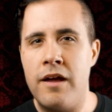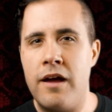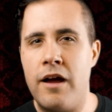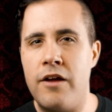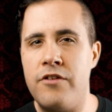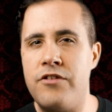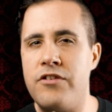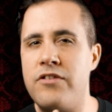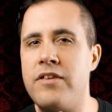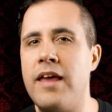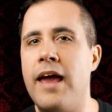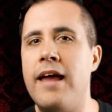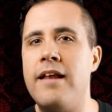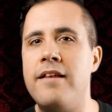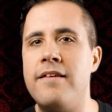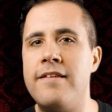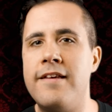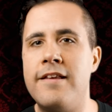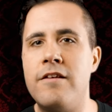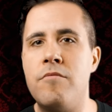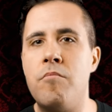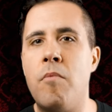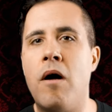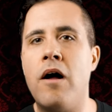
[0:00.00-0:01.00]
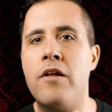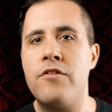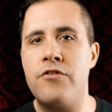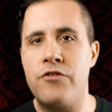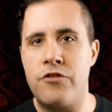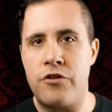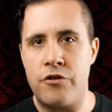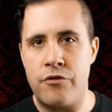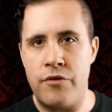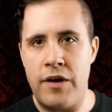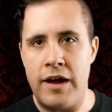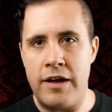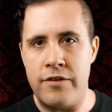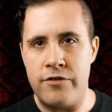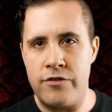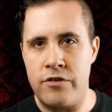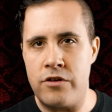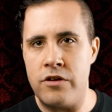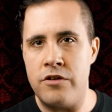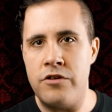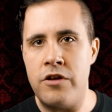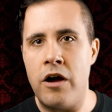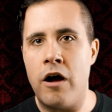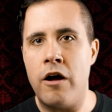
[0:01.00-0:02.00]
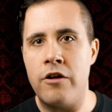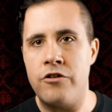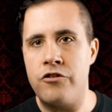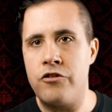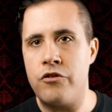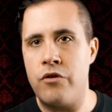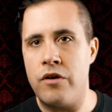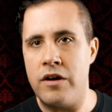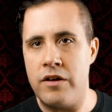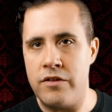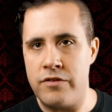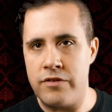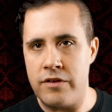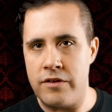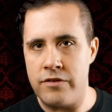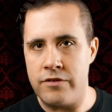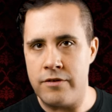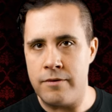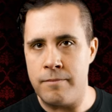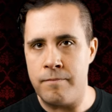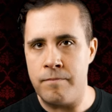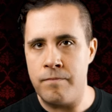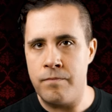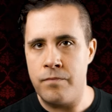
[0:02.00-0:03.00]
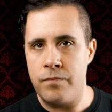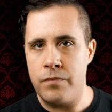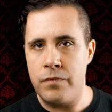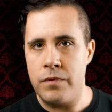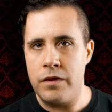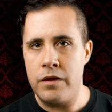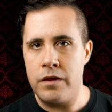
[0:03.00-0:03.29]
a stand-in monster race to dodge criticism.